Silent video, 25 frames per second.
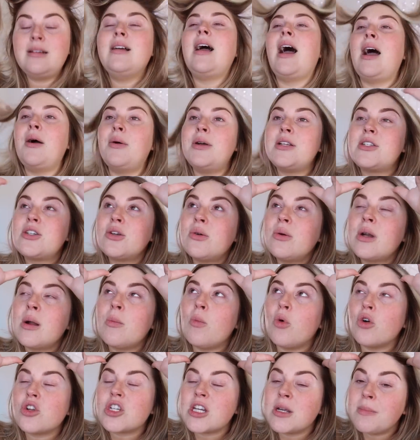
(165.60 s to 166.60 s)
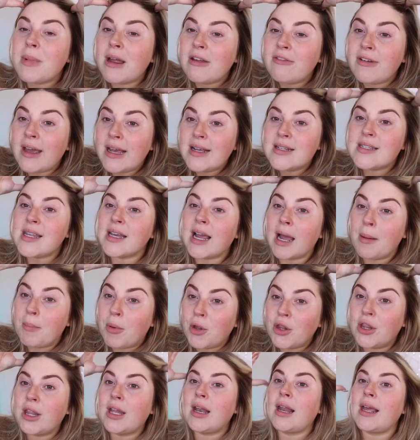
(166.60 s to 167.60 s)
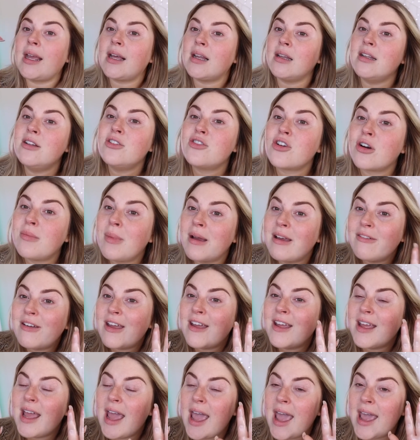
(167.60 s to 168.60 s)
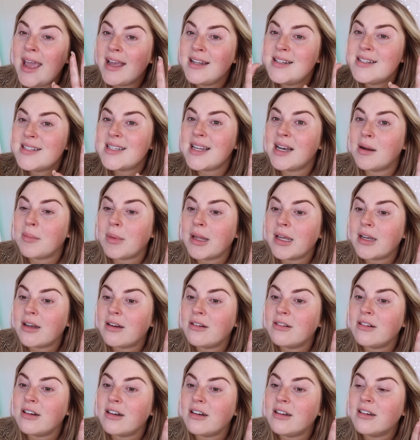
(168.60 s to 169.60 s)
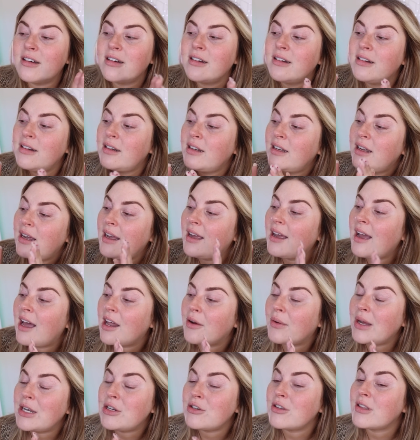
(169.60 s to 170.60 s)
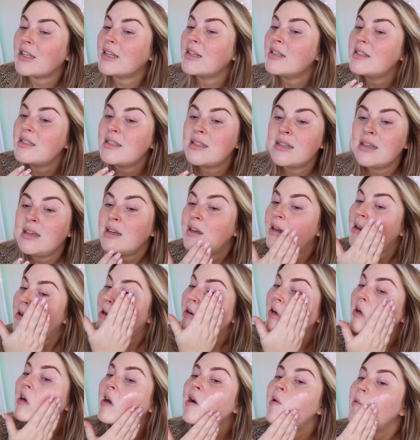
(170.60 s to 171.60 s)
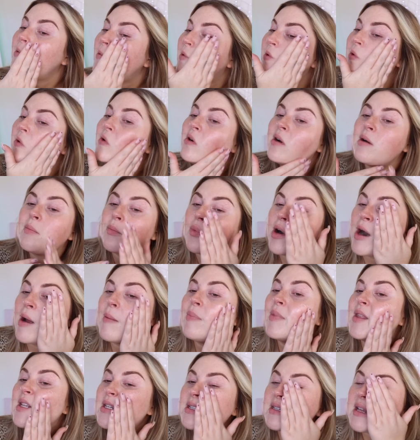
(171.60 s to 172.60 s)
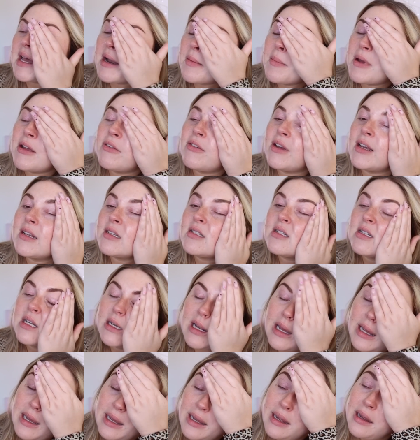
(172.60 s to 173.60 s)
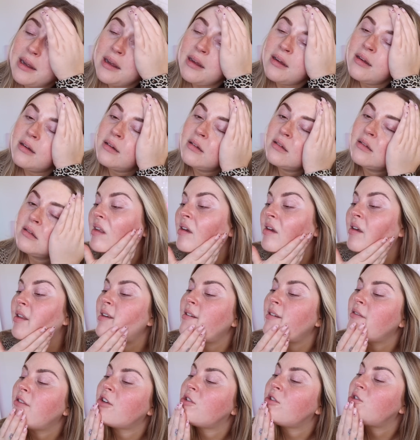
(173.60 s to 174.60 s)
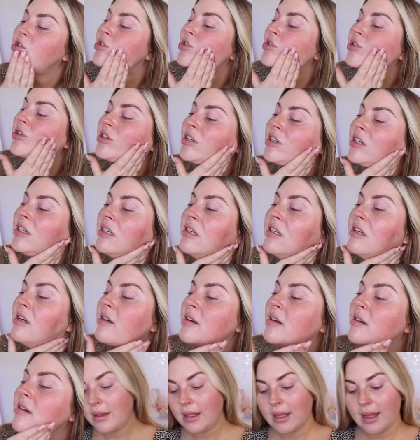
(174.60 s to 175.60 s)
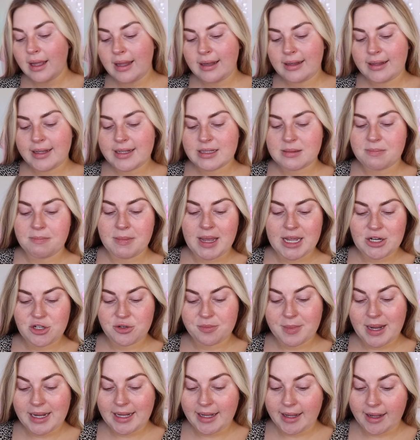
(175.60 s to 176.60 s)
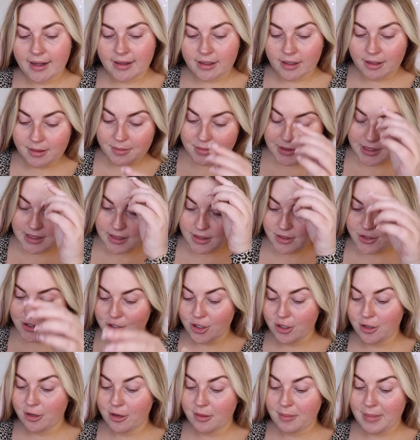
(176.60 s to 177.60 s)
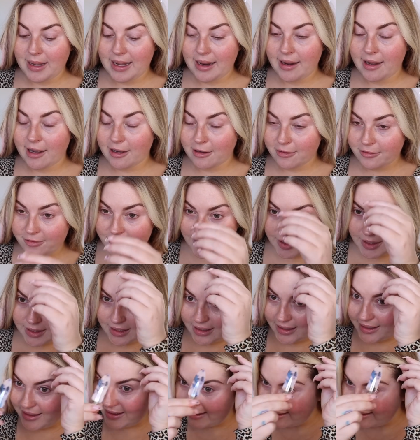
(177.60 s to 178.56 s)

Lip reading: I always do it when I'm washing my face. Like I put the like cleanser on my hands and I'm like, oh God, how do I do this? All right, we'll prime this side of my face today. Oh, it feels so good. And let's match my hair clips to my outfit.